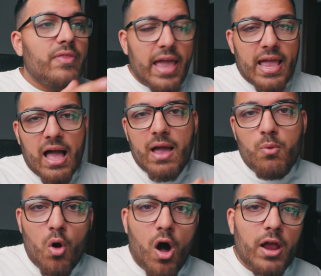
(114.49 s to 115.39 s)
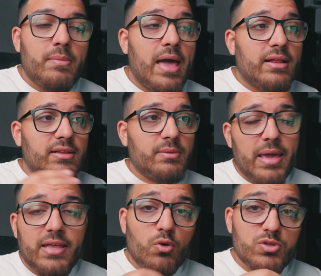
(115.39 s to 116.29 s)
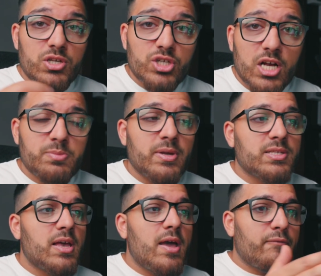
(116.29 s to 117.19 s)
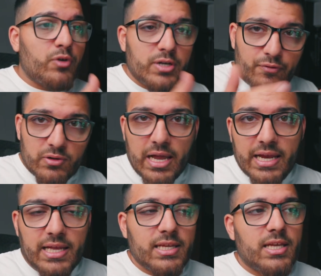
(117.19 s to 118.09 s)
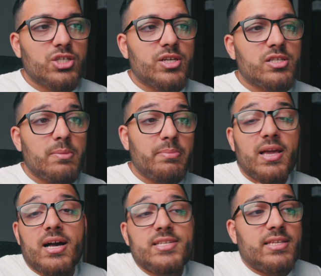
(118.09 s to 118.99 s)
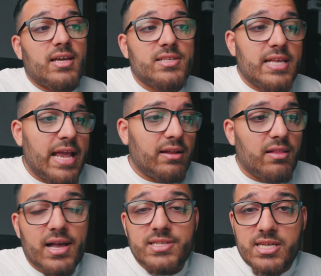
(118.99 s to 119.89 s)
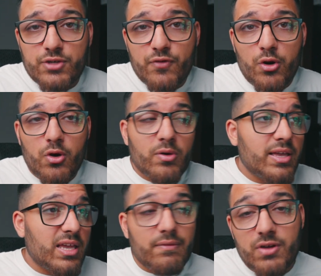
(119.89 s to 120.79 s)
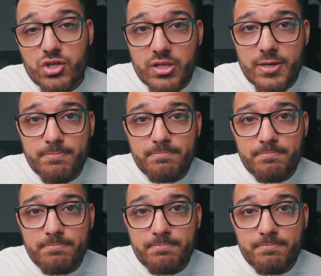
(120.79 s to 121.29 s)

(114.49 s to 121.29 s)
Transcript: AI will automatically make those adjustments for different lighting conditions because it does analyze each photo individually.